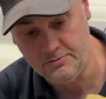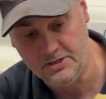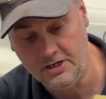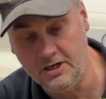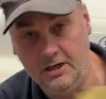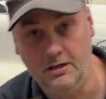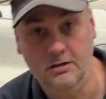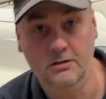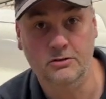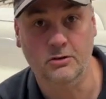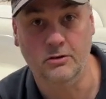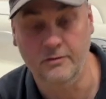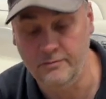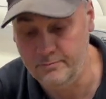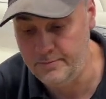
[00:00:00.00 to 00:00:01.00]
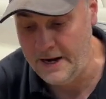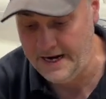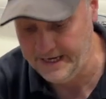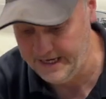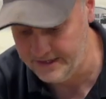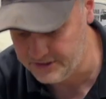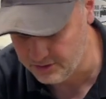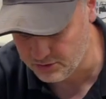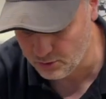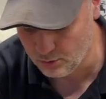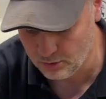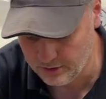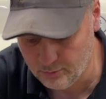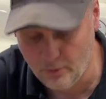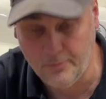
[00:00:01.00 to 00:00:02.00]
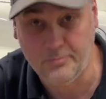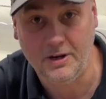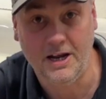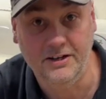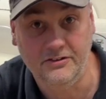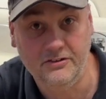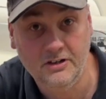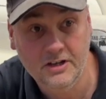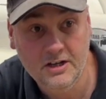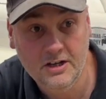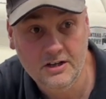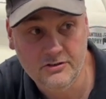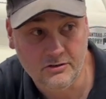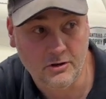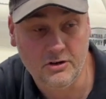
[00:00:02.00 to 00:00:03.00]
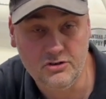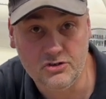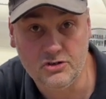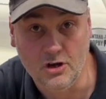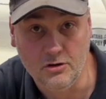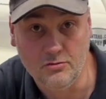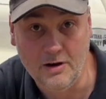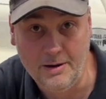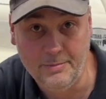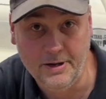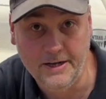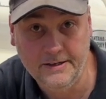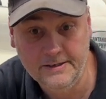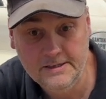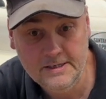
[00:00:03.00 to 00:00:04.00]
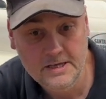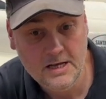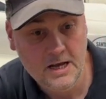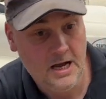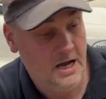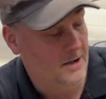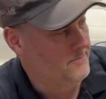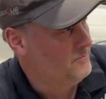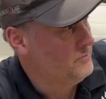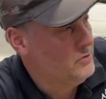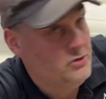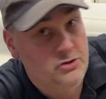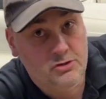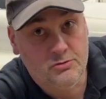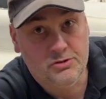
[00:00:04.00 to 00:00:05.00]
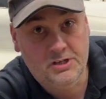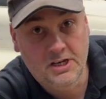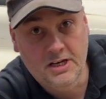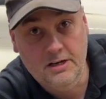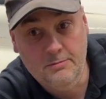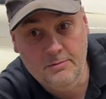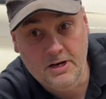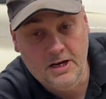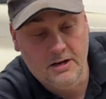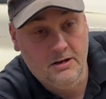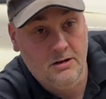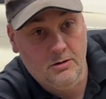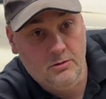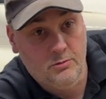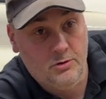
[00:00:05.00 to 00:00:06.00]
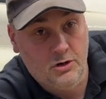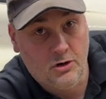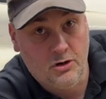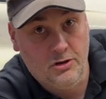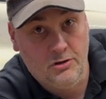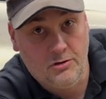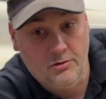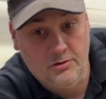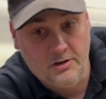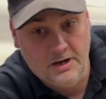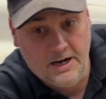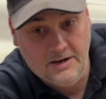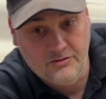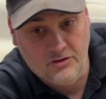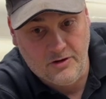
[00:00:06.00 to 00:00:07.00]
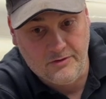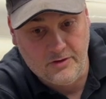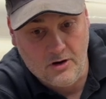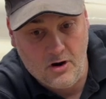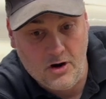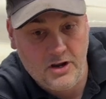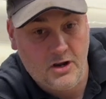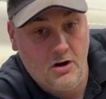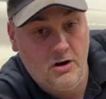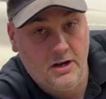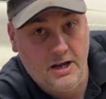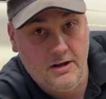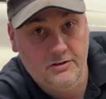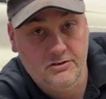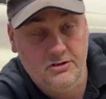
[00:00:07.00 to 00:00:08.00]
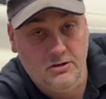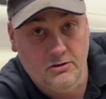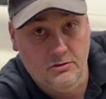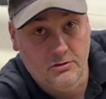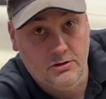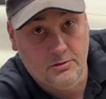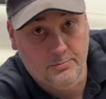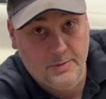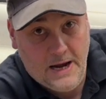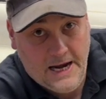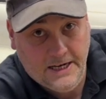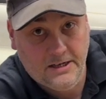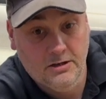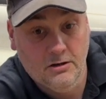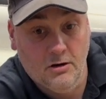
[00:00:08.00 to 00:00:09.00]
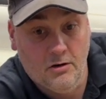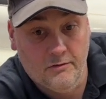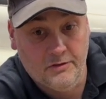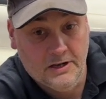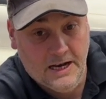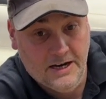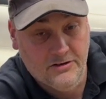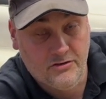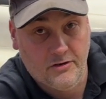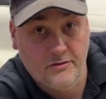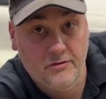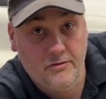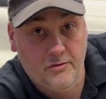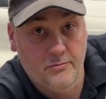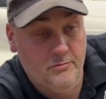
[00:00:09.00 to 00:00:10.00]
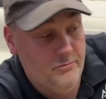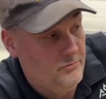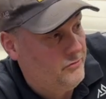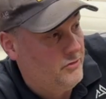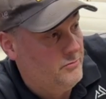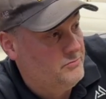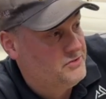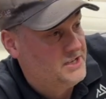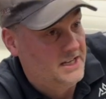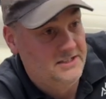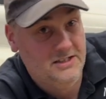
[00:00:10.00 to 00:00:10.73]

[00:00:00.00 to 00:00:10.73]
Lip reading: in a sort of bag here, so it's all in one place, so I can just go grab it. As you'll see in a minute, we're looking through the Land Rover. I can't get to the back of the Land Rover from sat